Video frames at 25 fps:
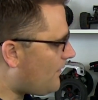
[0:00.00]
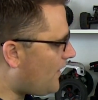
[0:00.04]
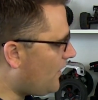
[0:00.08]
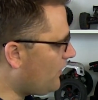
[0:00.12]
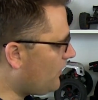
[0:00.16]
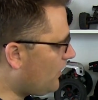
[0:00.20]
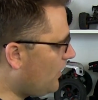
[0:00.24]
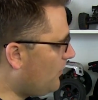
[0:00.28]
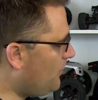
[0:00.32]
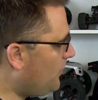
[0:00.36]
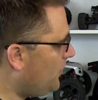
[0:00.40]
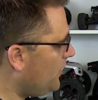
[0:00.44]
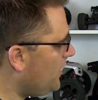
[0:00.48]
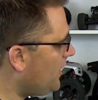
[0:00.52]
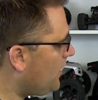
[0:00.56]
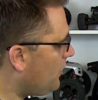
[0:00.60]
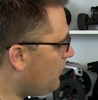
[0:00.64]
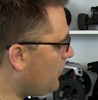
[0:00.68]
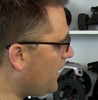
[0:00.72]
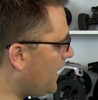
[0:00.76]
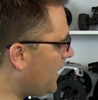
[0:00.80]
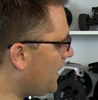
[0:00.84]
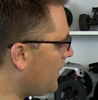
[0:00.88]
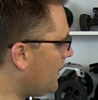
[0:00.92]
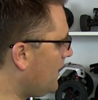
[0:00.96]
So pretty
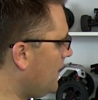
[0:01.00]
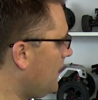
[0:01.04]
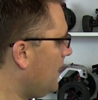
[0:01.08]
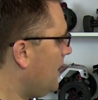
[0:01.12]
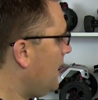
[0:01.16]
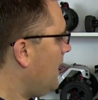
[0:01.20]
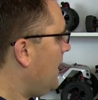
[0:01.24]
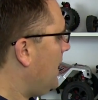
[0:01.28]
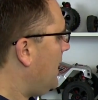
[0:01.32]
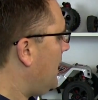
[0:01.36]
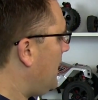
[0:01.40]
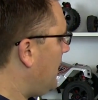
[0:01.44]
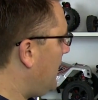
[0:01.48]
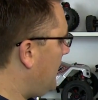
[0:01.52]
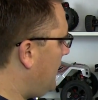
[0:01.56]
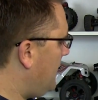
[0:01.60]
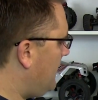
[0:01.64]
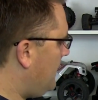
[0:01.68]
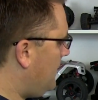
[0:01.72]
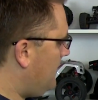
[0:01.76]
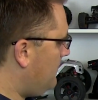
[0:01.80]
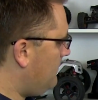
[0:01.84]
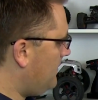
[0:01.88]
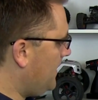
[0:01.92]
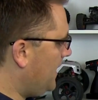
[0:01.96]
quick.
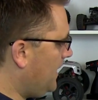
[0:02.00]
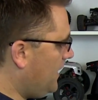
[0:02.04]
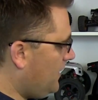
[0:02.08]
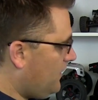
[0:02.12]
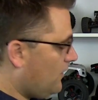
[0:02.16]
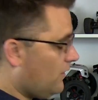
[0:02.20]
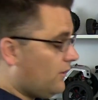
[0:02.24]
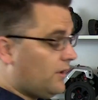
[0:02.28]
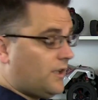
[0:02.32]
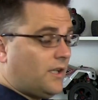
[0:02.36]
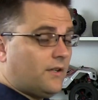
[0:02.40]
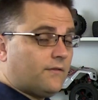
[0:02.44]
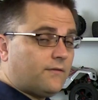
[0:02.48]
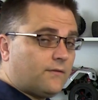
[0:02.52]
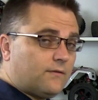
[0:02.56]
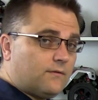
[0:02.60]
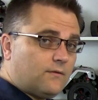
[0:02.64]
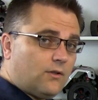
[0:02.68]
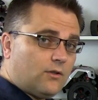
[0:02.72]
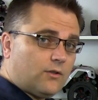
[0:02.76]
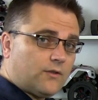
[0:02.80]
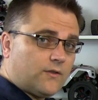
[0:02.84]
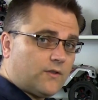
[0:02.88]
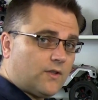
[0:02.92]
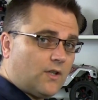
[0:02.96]
It is only, of
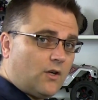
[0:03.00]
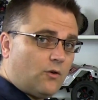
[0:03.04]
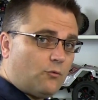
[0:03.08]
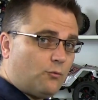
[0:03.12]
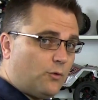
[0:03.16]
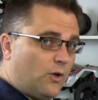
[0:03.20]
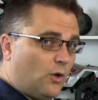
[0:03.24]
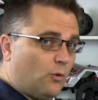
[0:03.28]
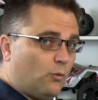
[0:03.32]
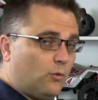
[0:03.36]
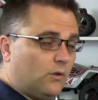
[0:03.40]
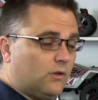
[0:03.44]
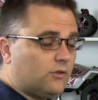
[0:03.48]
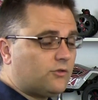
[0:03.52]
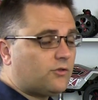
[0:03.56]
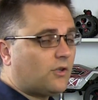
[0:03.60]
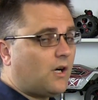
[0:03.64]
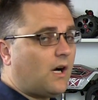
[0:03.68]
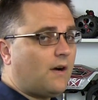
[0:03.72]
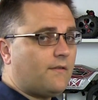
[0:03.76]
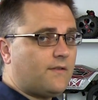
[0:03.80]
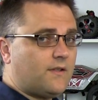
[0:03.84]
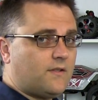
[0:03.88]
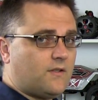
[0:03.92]
course, rear-wheel drive.